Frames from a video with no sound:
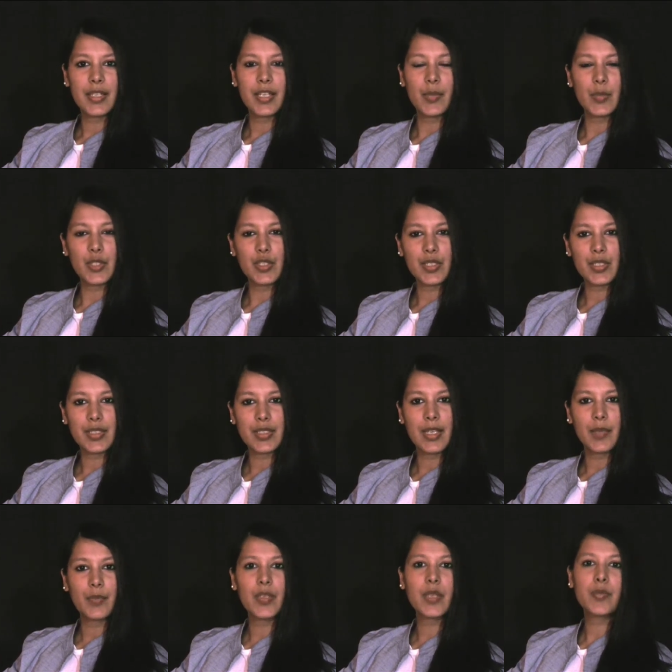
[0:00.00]
images,
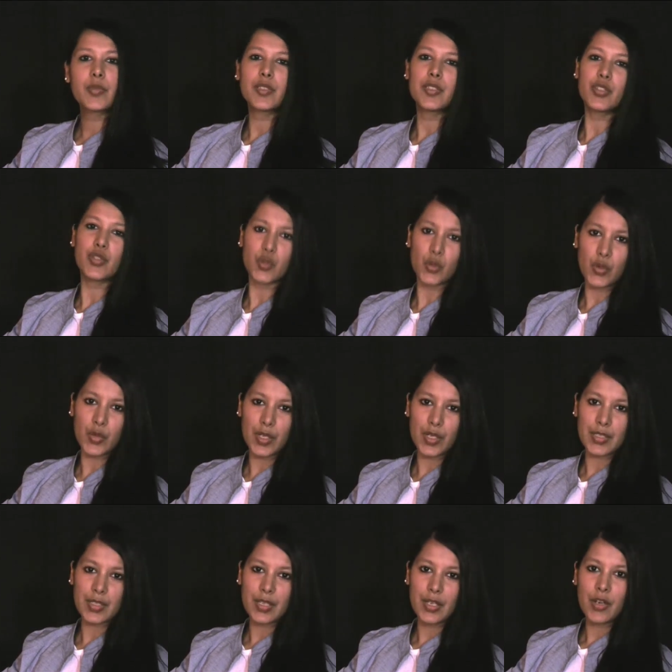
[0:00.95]
and people's
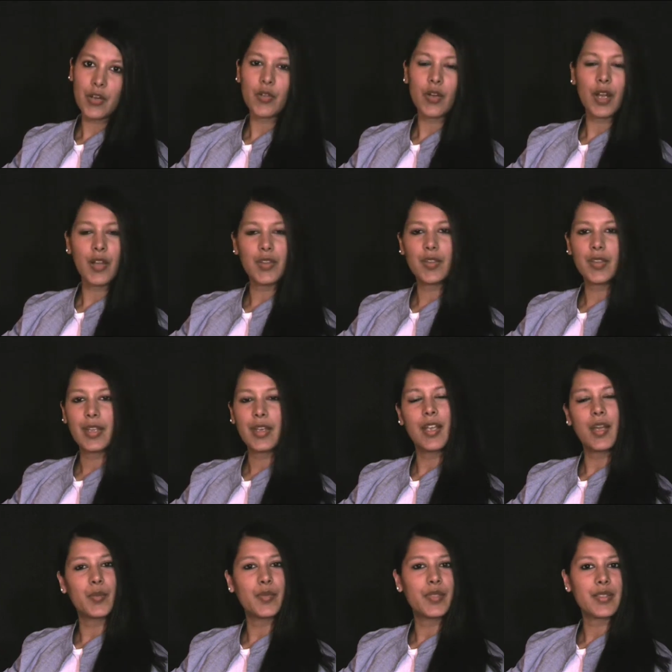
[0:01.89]
stories rather than
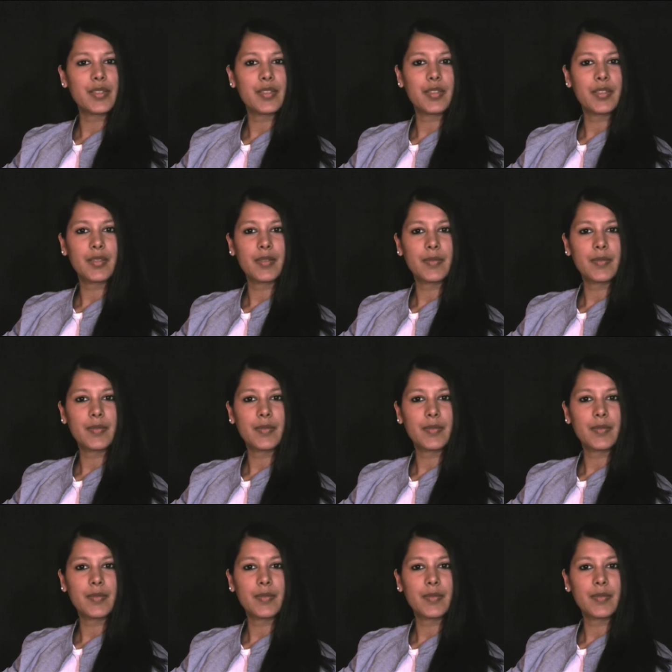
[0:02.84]
numbers.